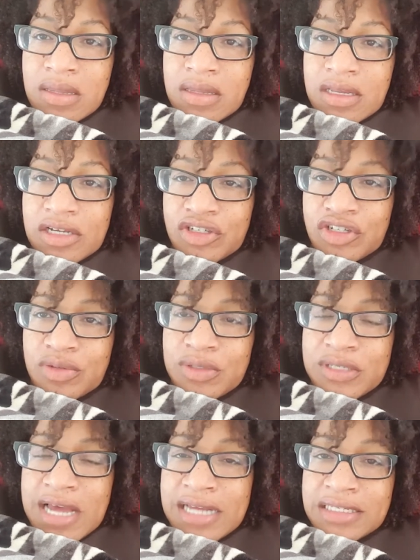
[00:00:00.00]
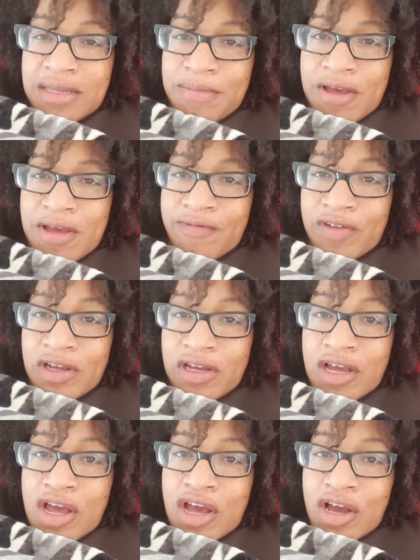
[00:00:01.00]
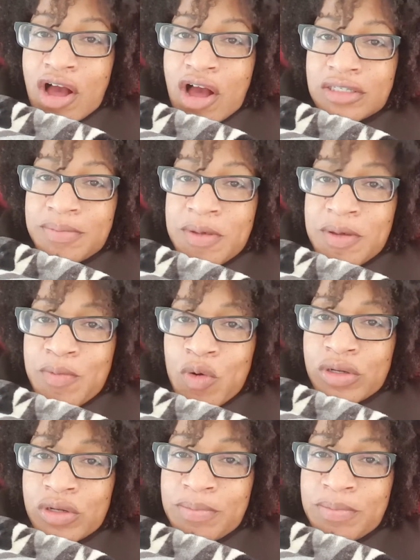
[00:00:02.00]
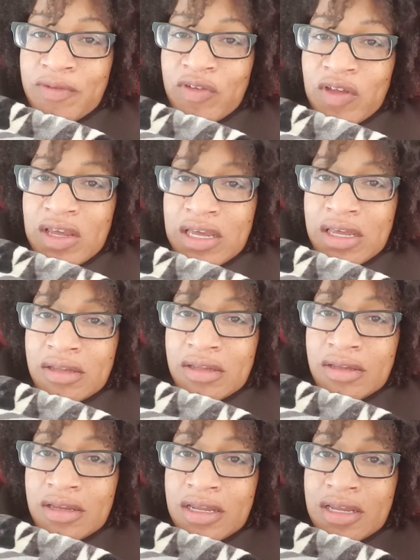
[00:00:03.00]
because she was asking me if it cost me more to be vegan